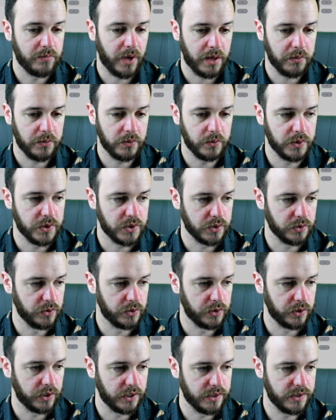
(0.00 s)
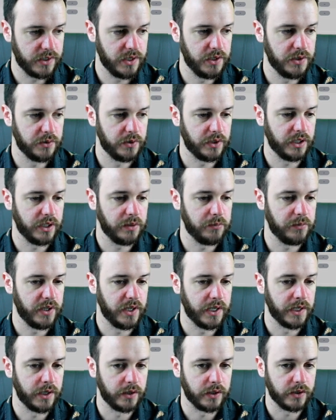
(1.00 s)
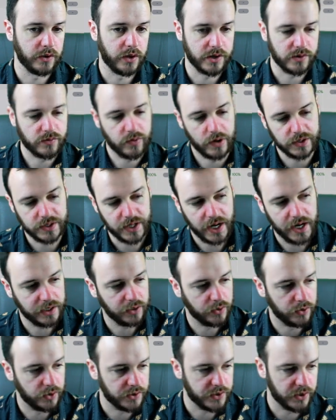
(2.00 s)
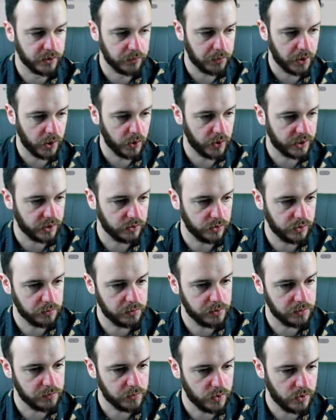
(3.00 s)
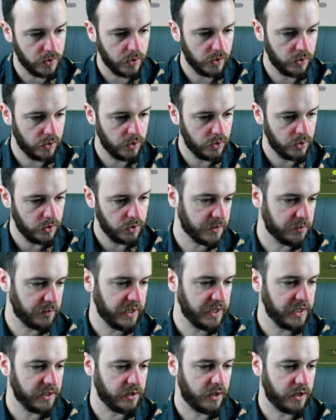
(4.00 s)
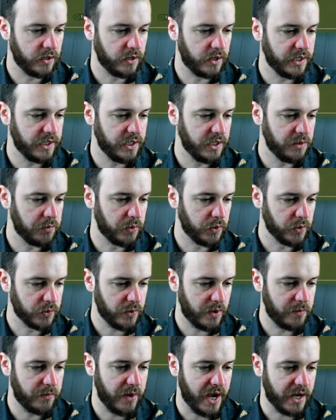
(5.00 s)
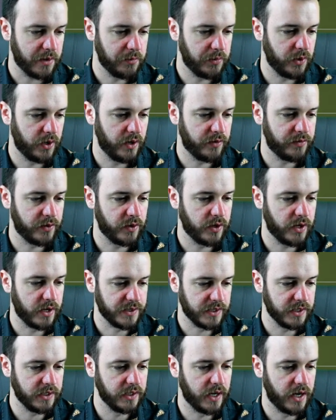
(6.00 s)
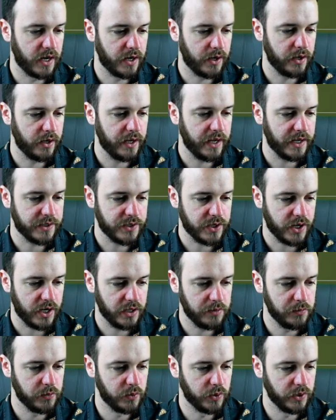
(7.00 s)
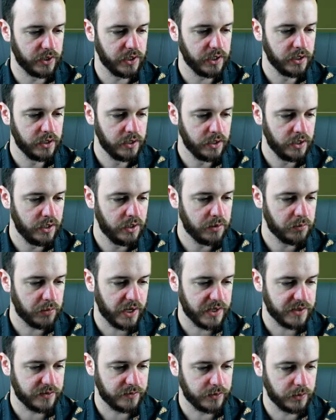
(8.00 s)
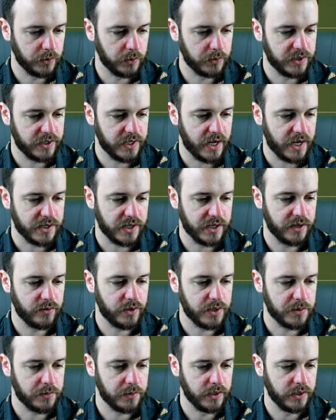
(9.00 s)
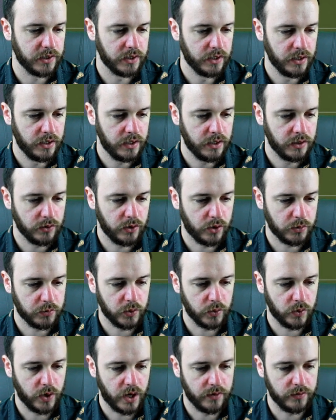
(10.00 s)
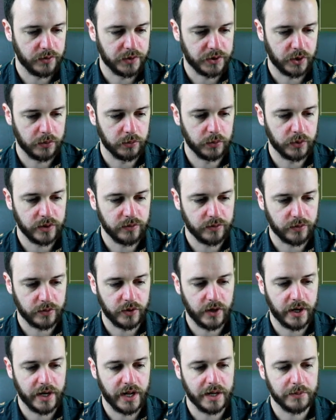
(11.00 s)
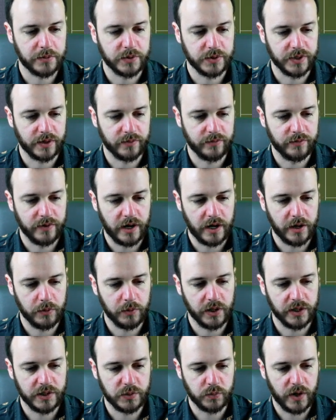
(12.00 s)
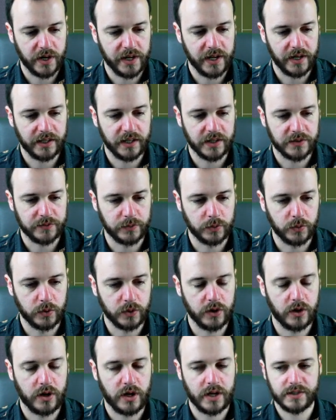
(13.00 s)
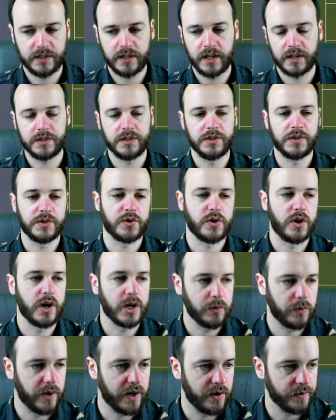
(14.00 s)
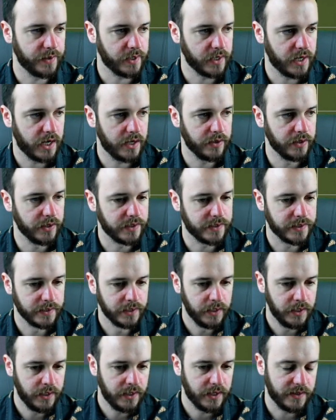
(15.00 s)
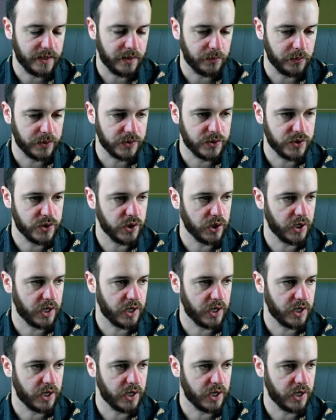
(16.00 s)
maybe we should look at continuing him there and kind of rotating Hersett and Pollock a little bit more. So immediate highlight here, ball's won back by Farai Singano, out to Charlie Morley, plays it forward to Tashan Richmond. Long ball over the top looking for Ryan Adams, who's done very well. He's 1 out against 4 guys. He gets his strike away regardless, and that one is